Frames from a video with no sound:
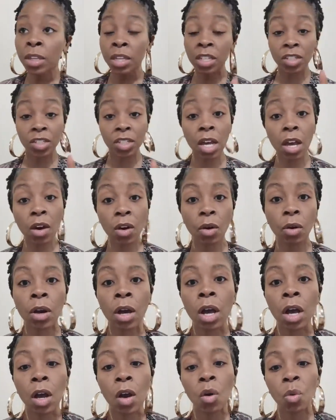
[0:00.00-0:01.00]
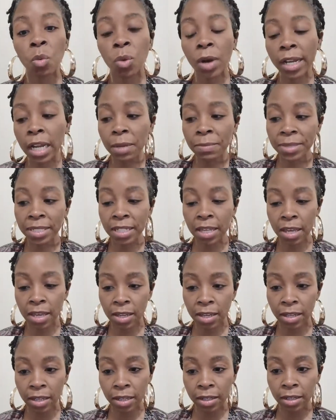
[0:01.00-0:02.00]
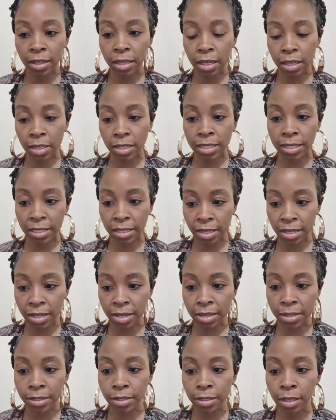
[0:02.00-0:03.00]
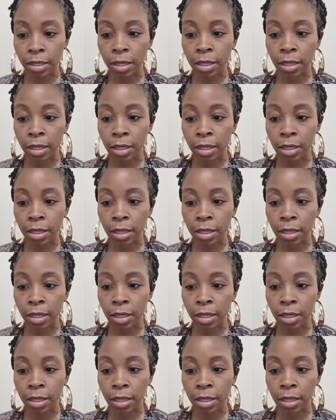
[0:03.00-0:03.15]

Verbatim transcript: So what I'm saying is this.